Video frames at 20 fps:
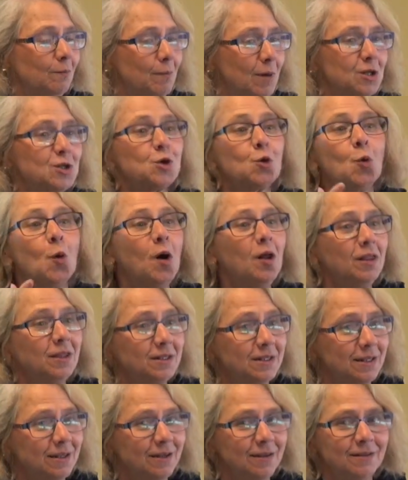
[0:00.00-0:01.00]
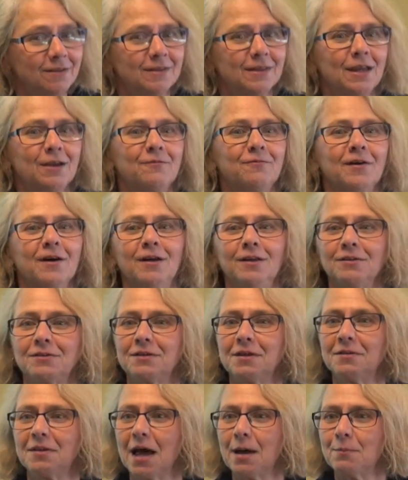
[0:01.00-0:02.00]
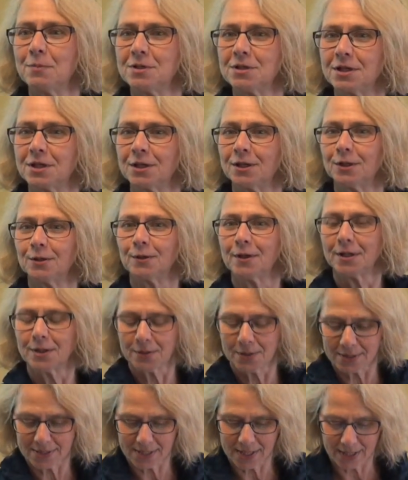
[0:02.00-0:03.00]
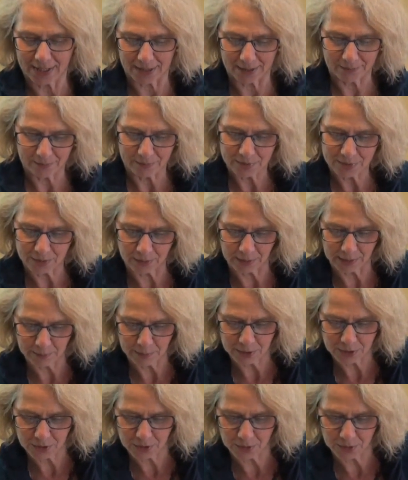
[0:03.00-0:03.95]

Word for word: much quality they felt that that particular utterance had. So let me